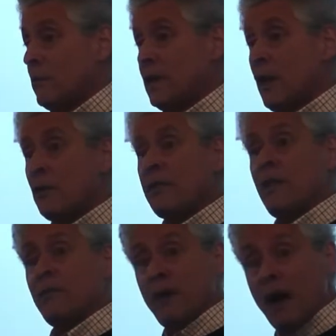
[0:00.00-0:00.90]
We know
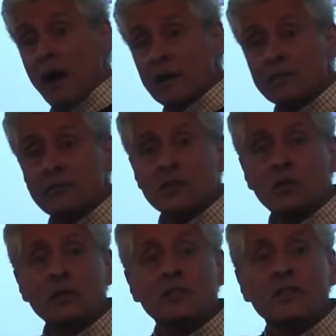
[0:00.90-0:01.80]
there are vast
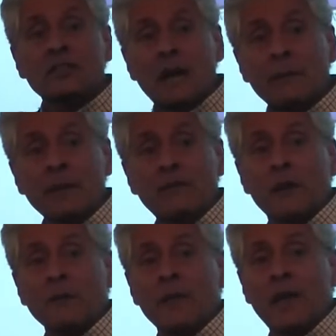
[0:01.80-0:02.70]
resources coming
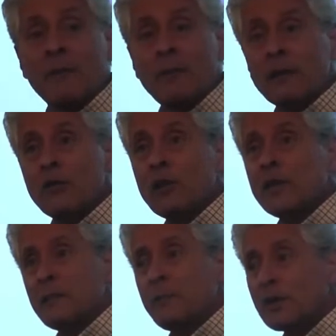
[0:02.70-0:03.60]
from there, but look
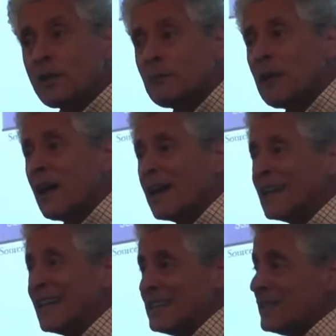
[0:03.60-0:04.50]
at the bottom
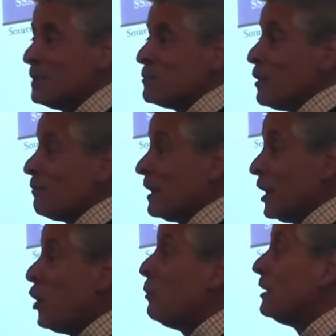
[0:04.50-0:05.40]
line in terms of
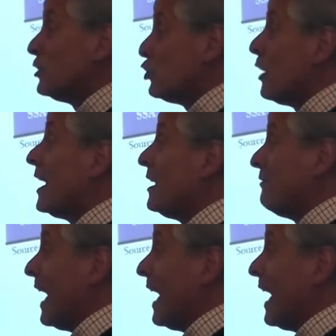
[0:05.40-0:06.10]
global trade